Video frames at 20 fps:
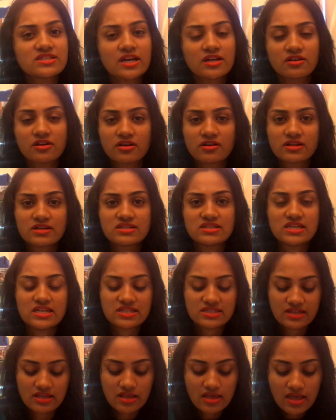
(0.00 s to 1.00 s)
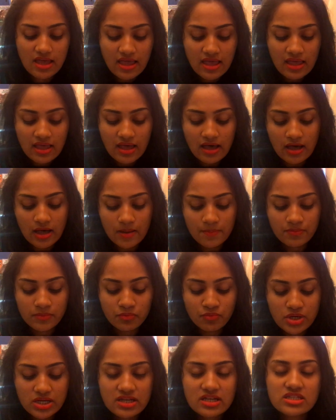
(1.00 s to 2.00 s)
and currencies.
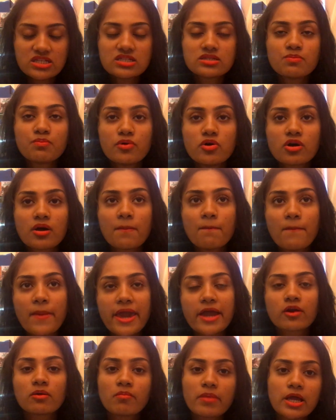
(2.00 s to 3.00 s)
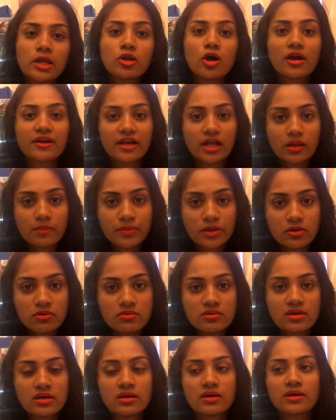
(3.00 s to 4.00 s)
Reading this book may or may not help
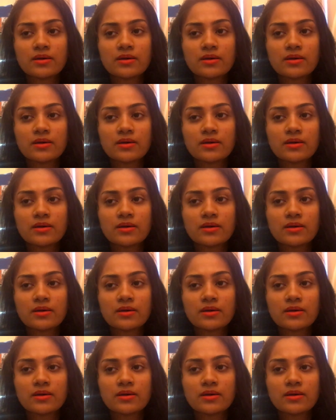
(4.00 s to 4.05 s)
you